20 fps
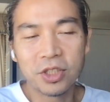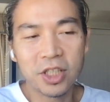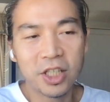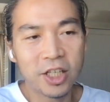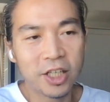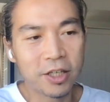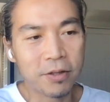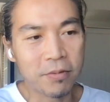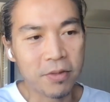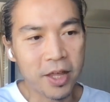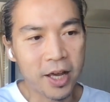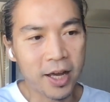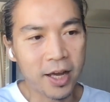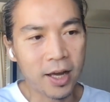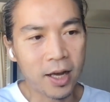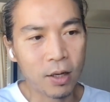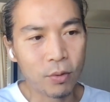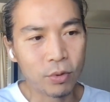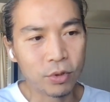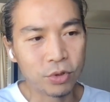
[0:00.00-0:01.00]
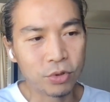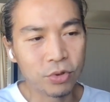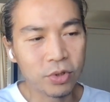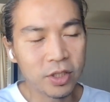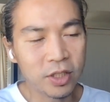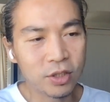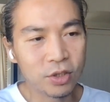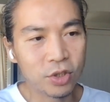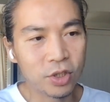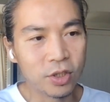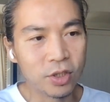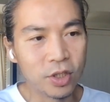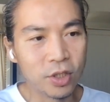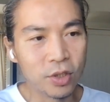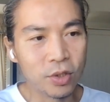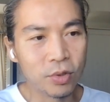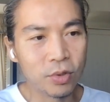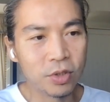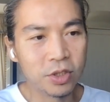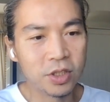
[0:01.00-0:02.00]
time that I was really
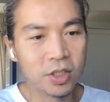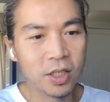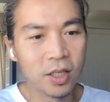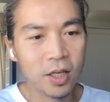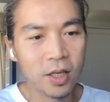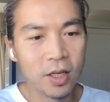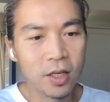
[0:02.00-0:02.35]
introduced